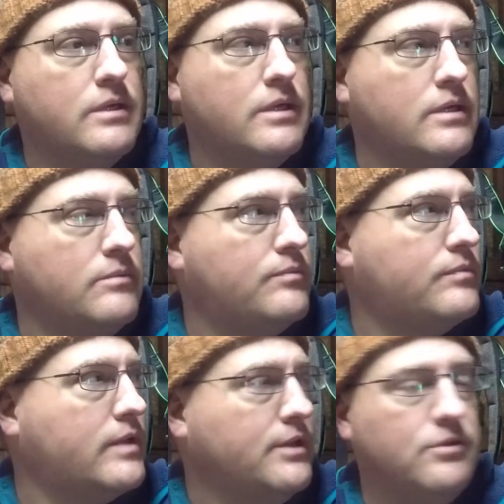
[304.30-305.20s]

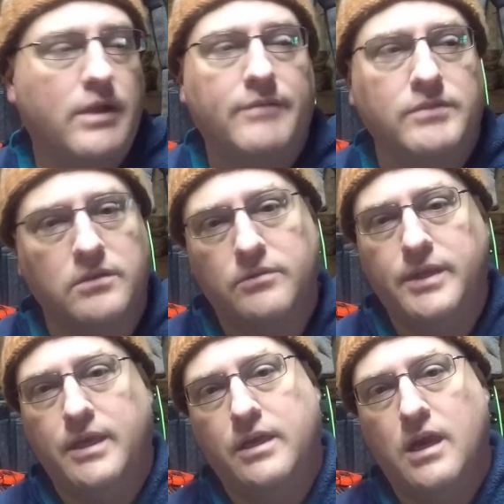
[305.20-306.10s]
I do have a little
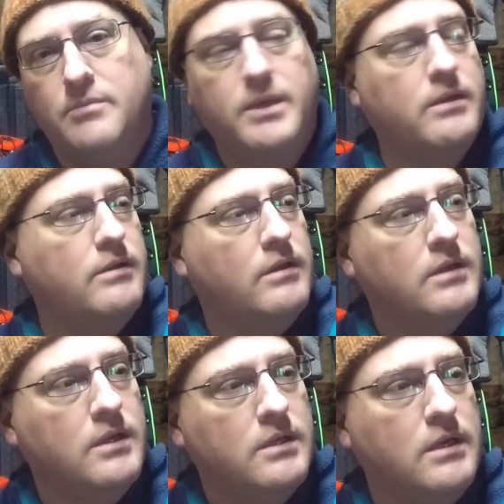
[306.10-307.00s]
heat coming
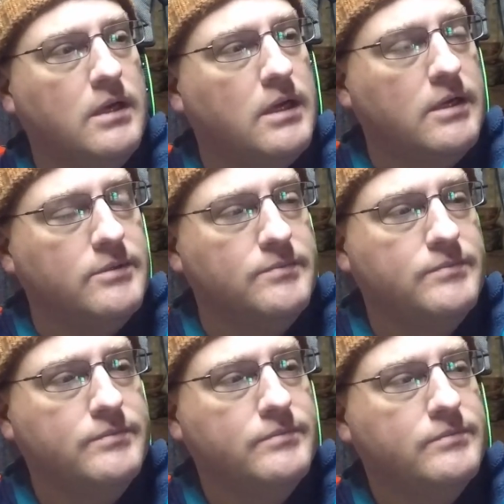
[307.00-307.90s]

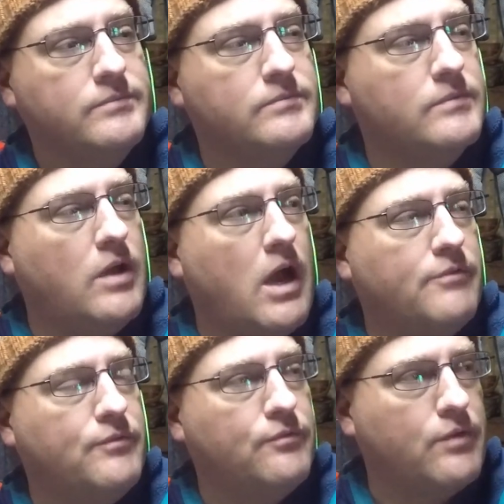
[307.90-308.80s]

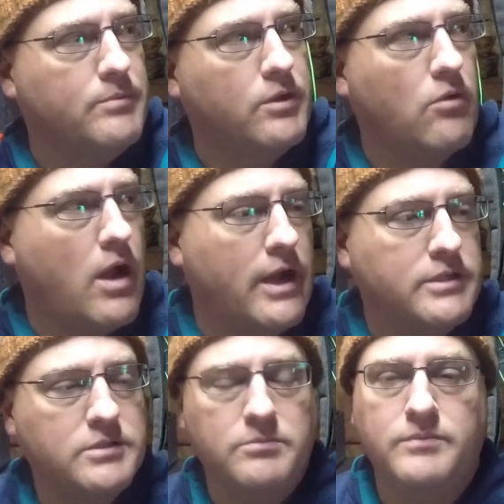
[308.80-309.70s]
off from the
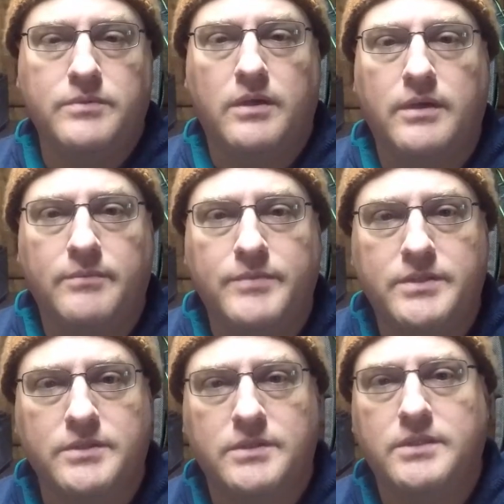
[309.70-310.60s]
garage.
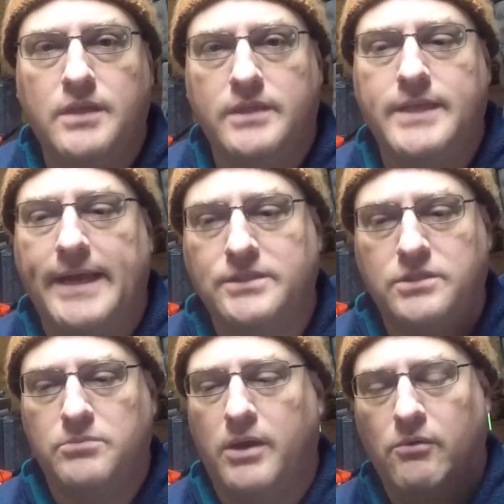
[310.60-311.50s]
This is attached
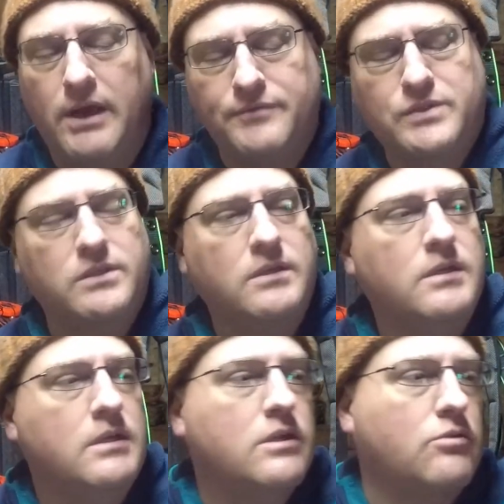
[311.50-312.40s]
to my wife's
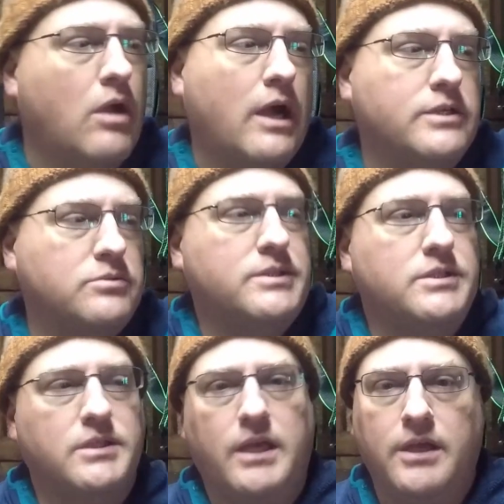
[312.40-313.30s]
garage, which
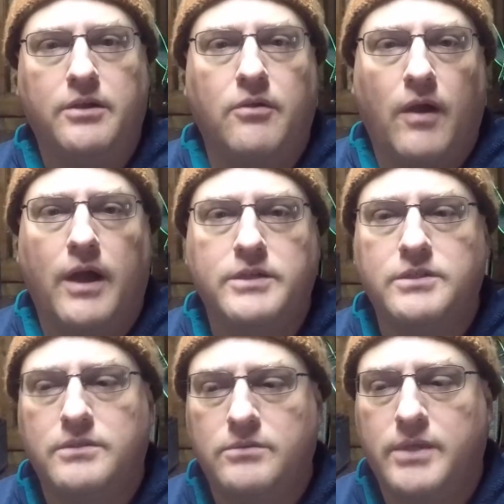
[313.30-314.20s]
is a heated garage.
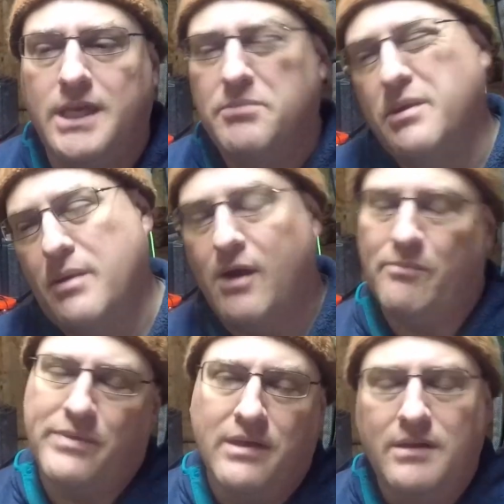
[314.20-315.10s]
Keep it about
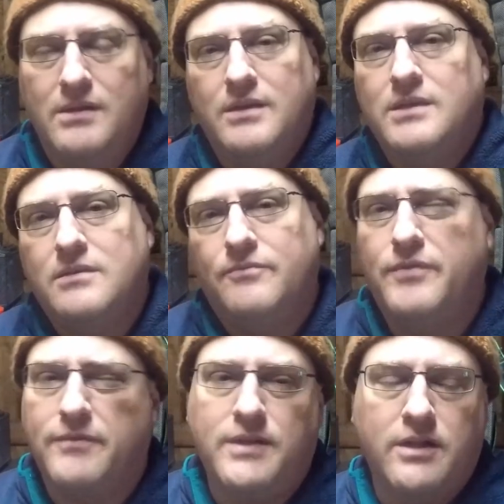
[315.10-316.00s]

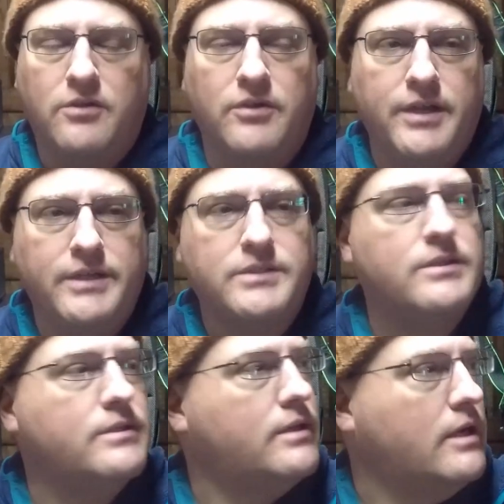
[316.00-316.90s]
50 degrees.
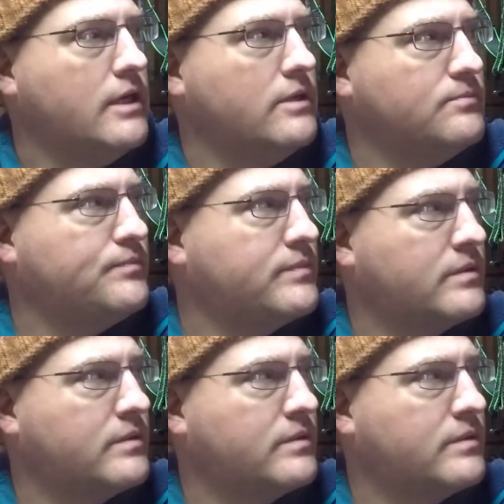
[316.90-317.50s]
But